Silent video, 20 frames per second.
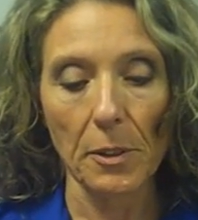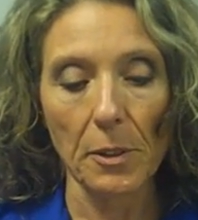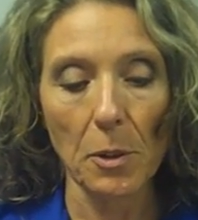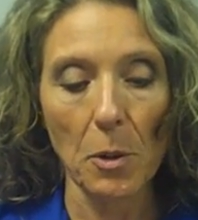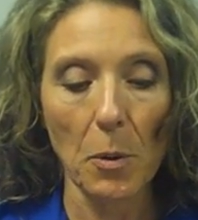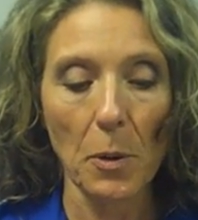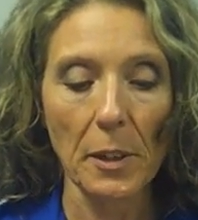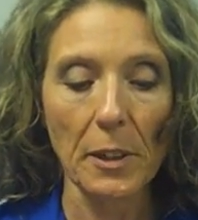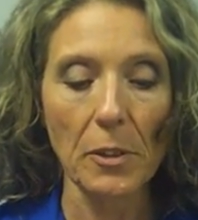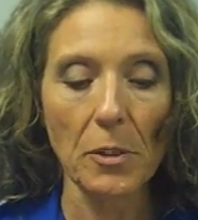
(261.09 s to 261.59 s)

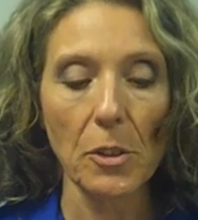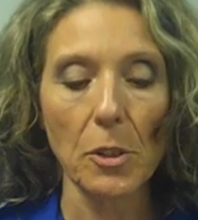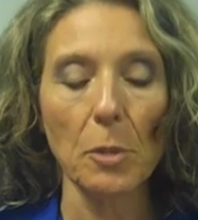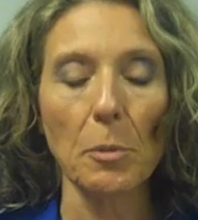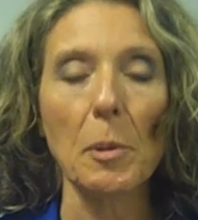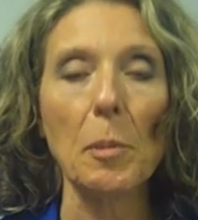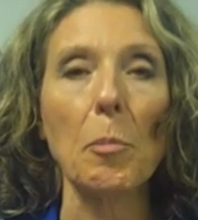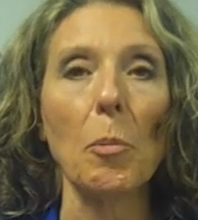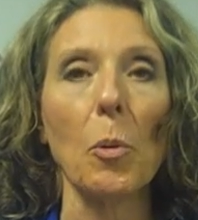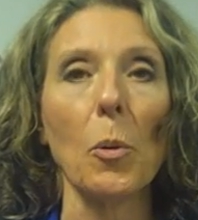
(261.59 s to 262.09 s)
According to the
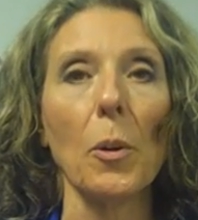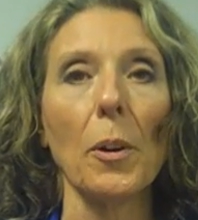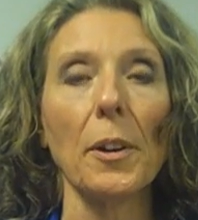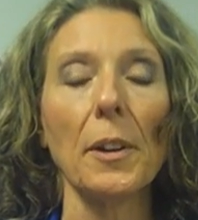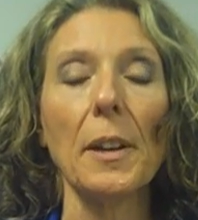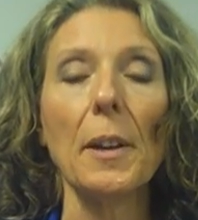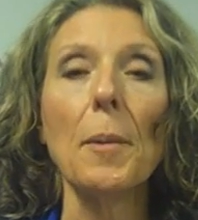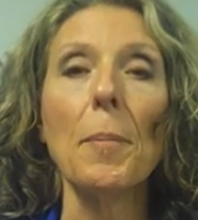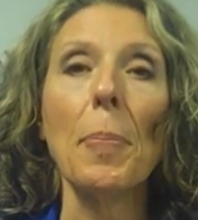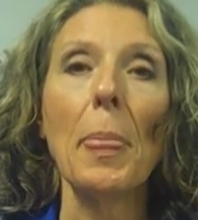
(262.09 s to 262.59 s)

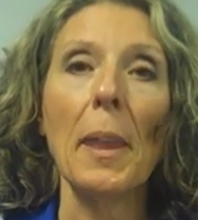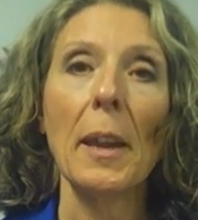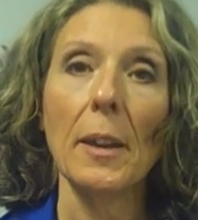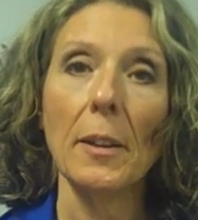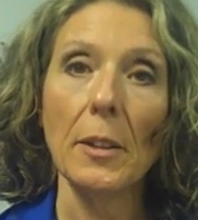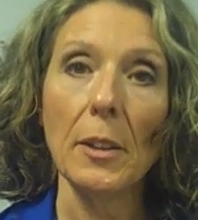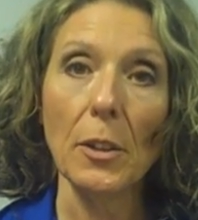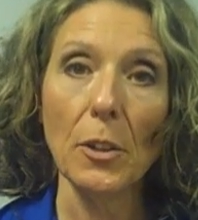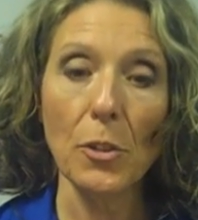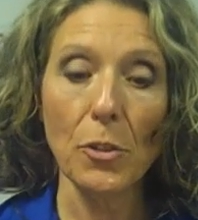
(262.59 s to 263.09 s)
report, in
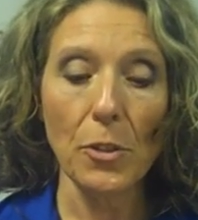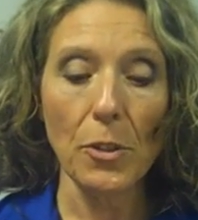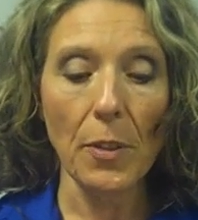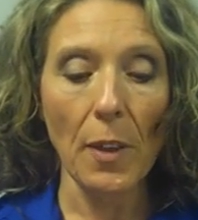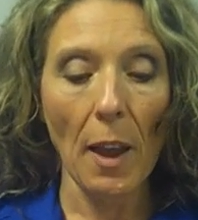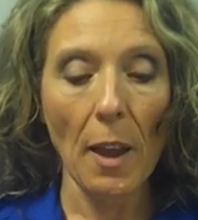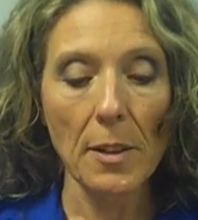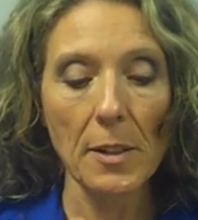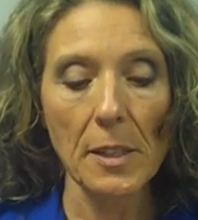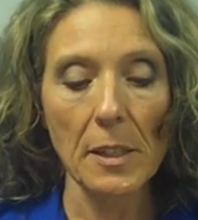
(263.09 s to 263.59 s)
the year
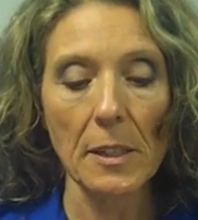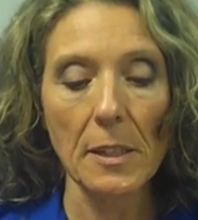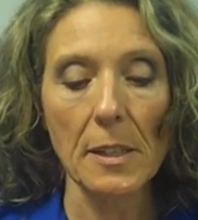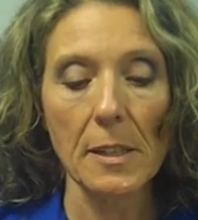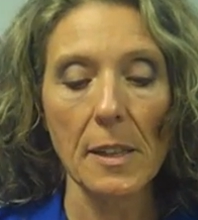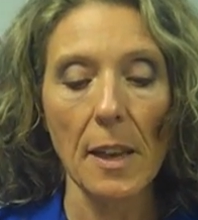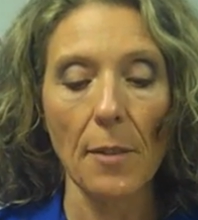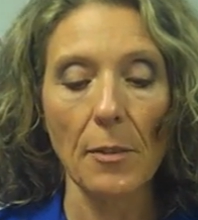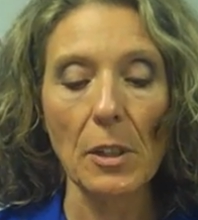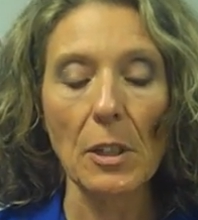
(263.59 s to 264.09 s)

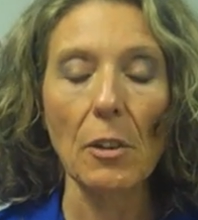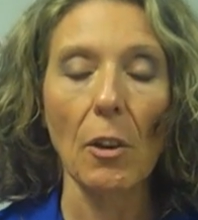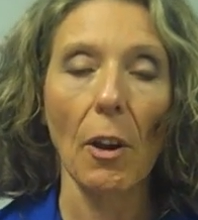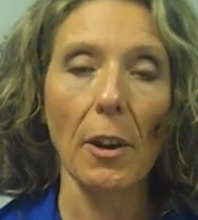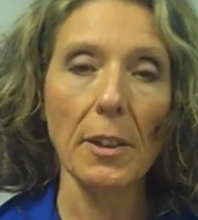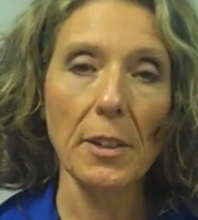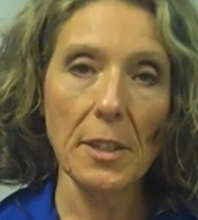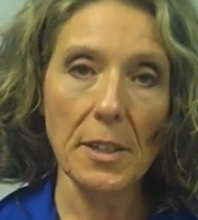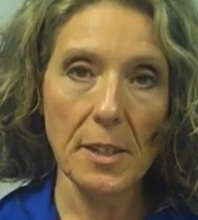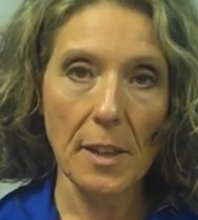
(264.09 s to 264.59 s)
2007,
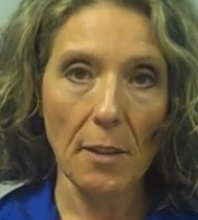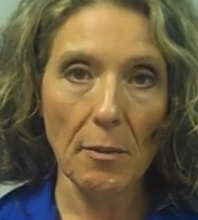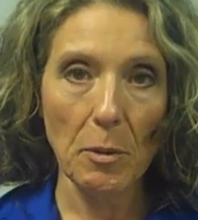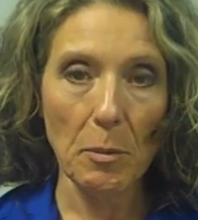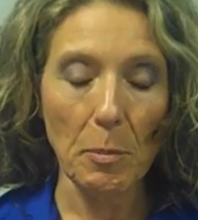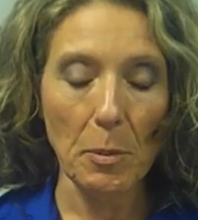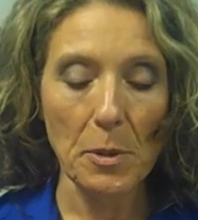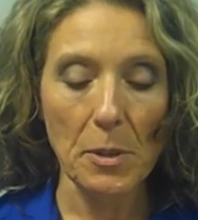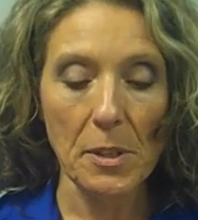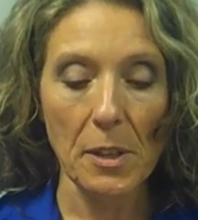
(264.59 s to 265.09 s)

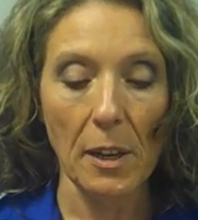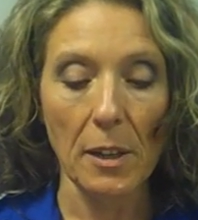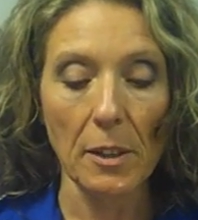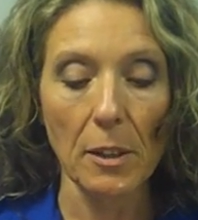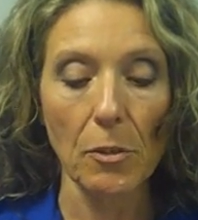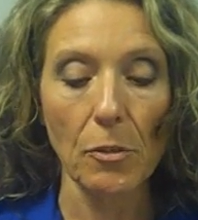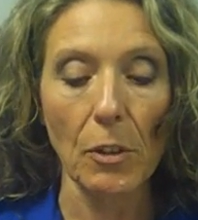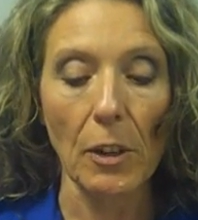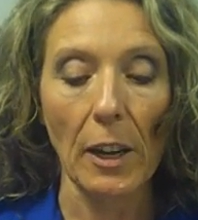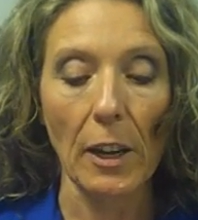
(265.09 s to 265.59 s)
97% of the
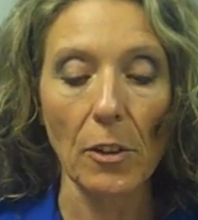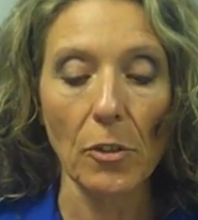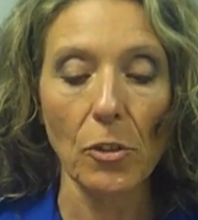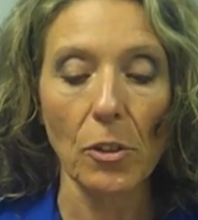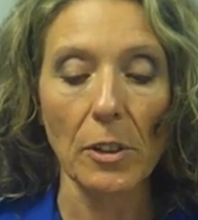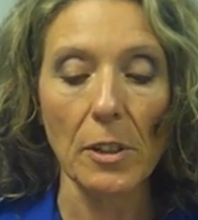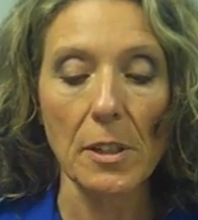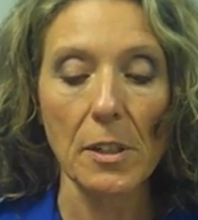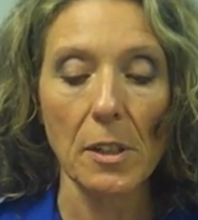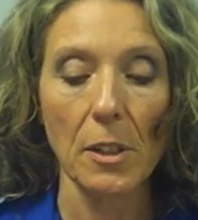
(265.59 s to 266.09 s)
financial
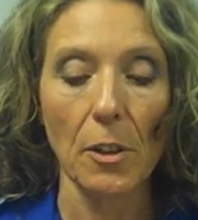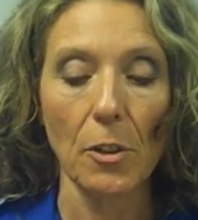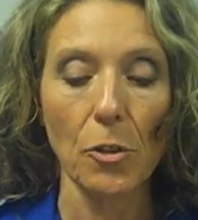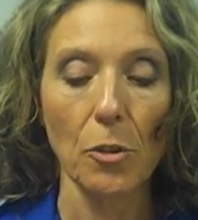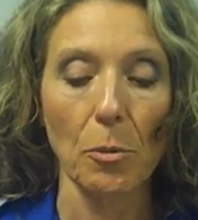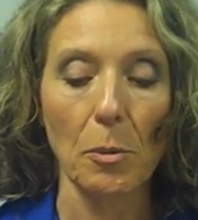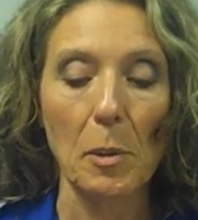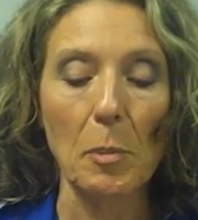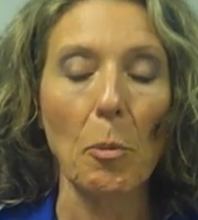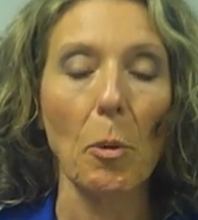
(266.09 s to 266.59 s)
disclosure
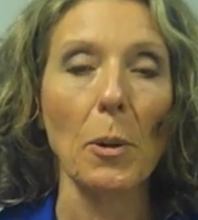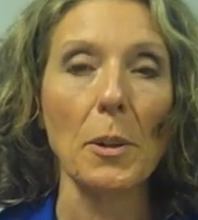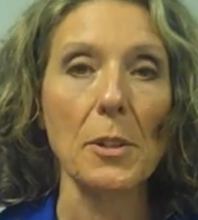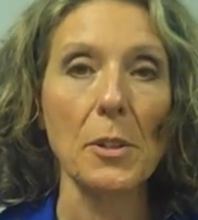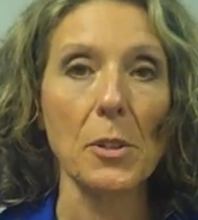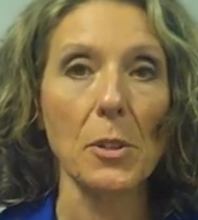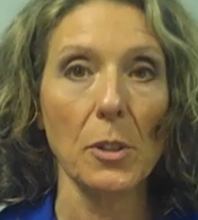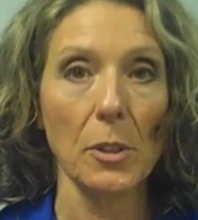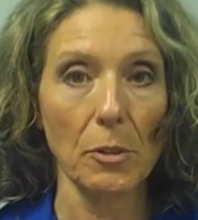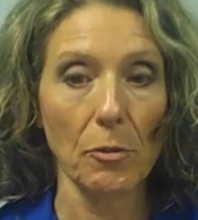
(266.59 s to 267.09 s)
reports
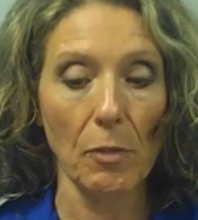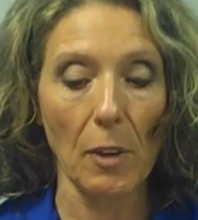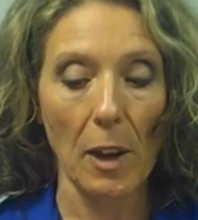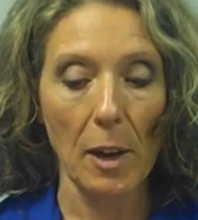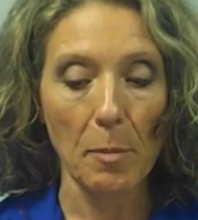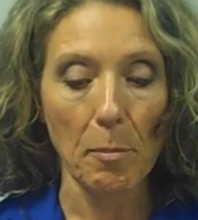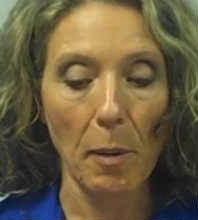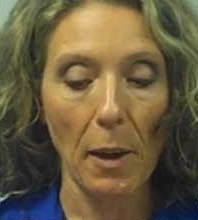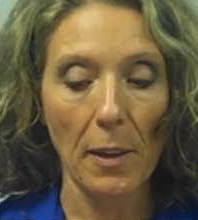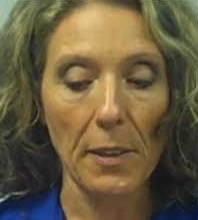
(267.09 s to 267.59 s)

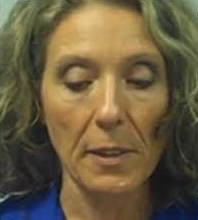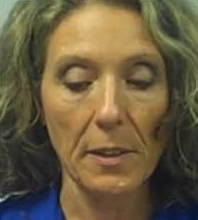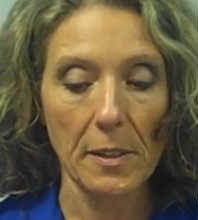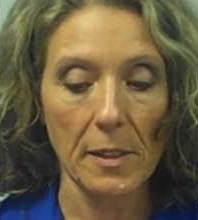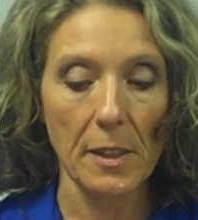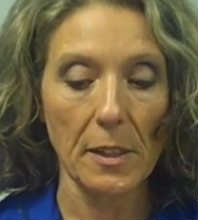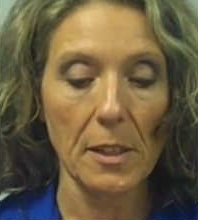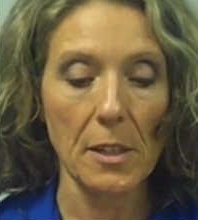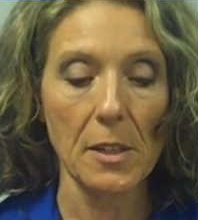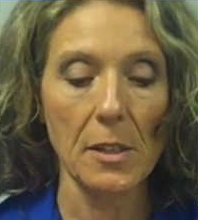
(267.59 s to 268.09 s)
certified by the
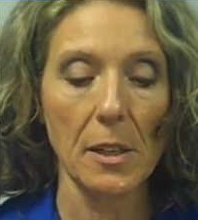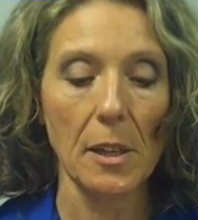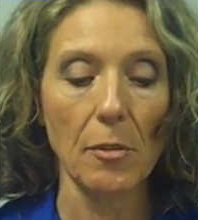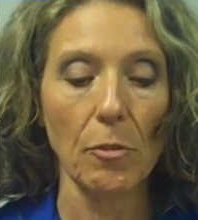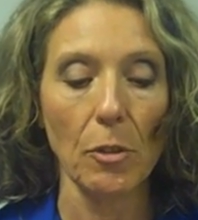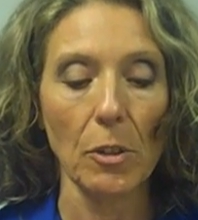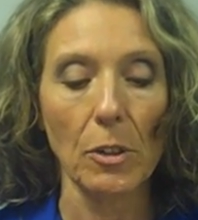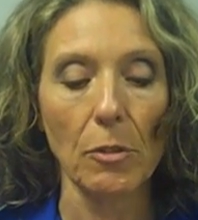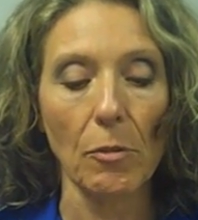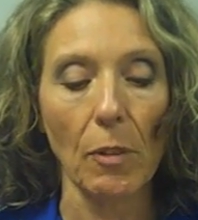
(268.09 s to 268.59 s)
CDC
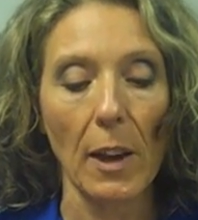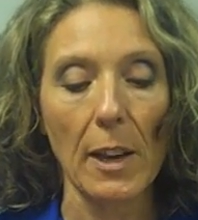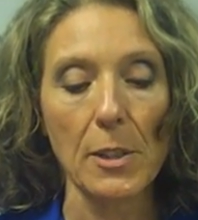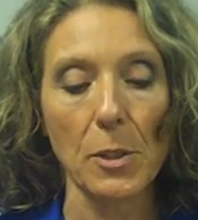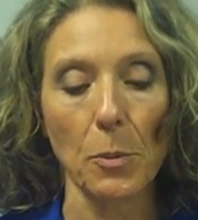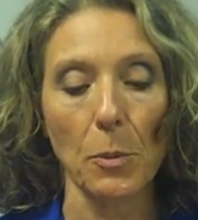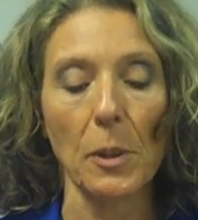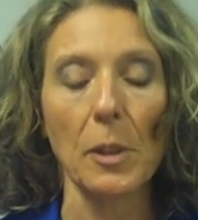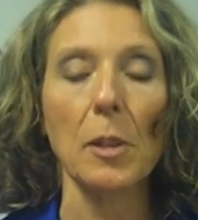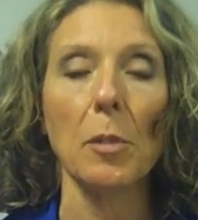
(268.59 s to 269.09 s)
for
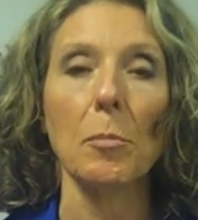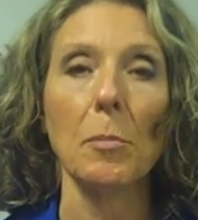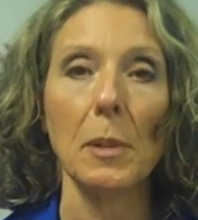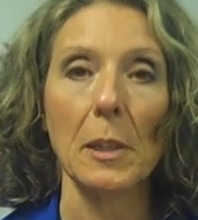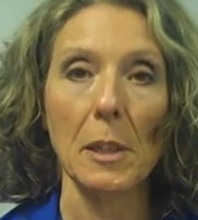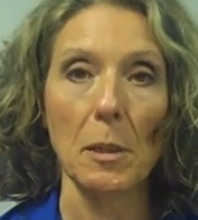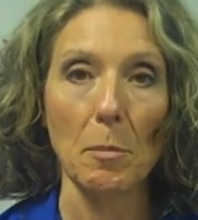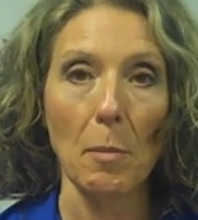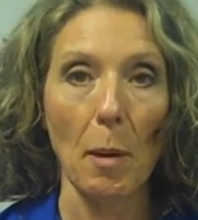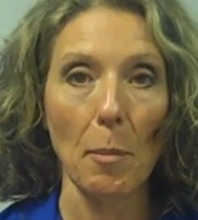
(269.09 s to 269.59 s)
advisory
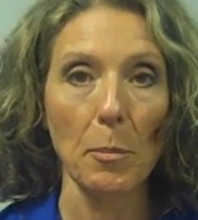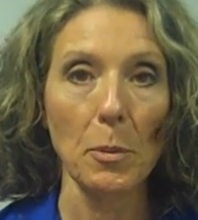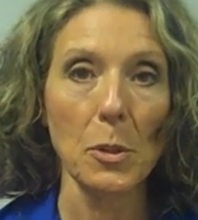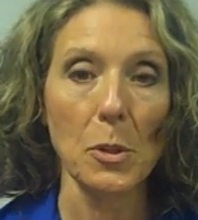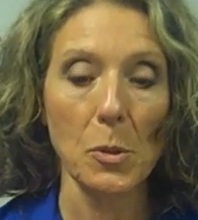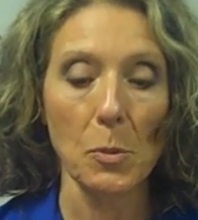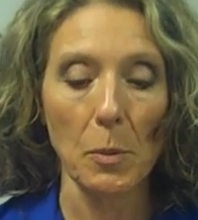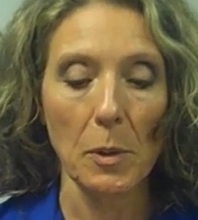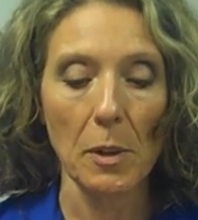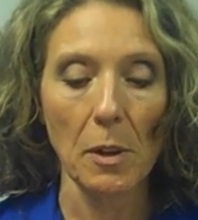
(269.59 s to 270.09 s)
committee
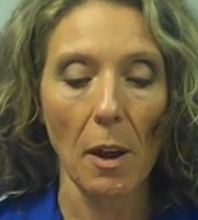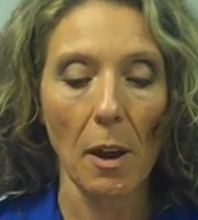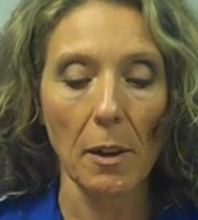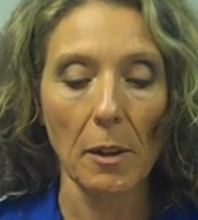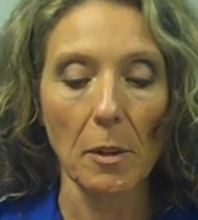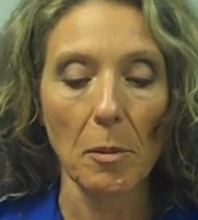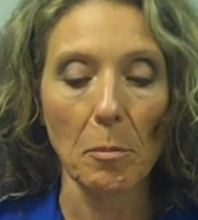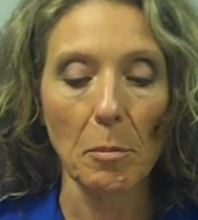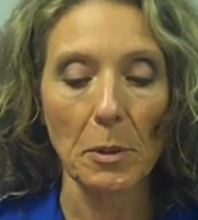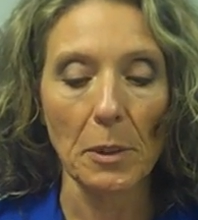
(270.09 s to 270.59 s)
members were not
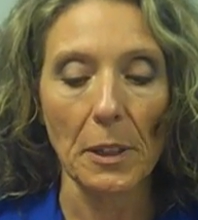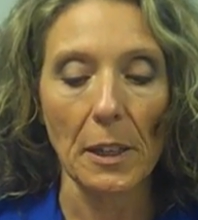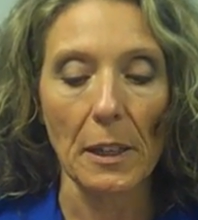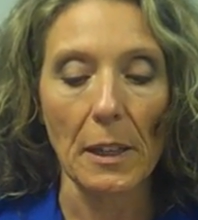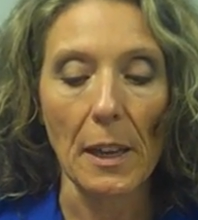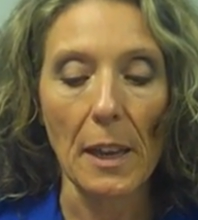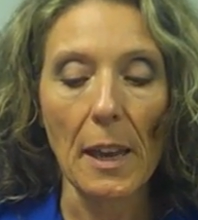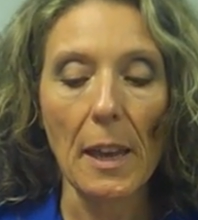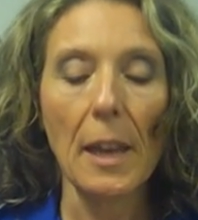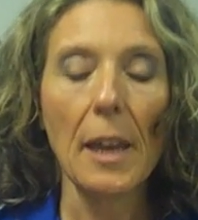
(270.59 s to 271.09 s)

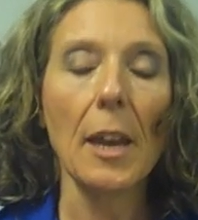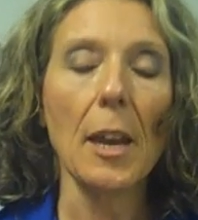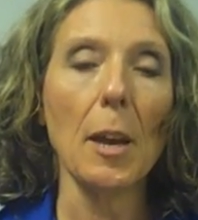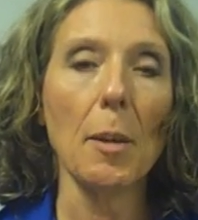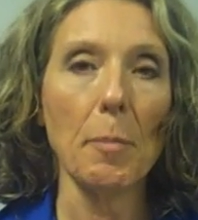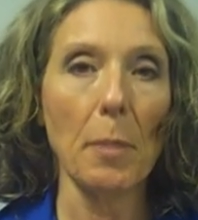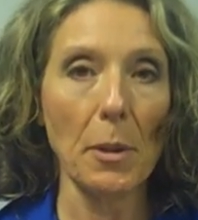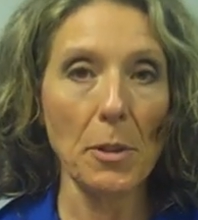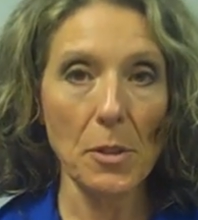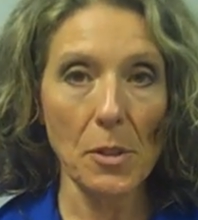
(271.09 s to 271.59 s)
complete,
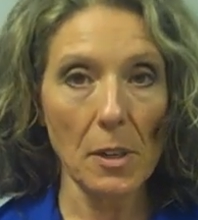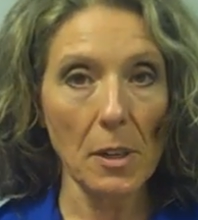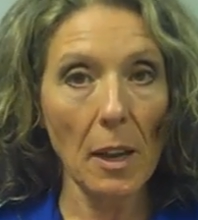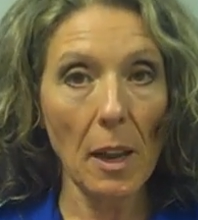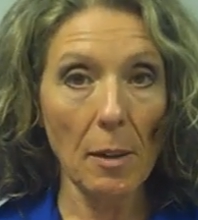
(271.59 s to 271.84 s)
and most,